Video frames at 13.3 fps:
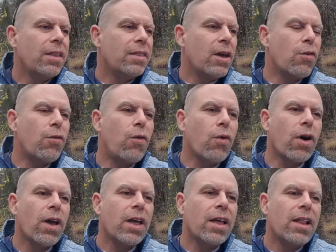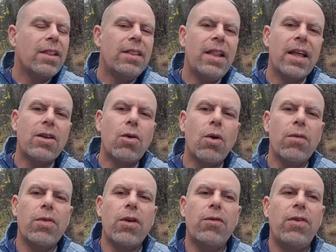Therefore, let go
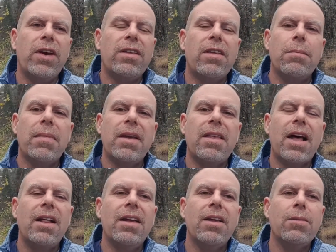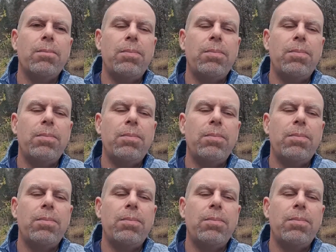of the victim mentality and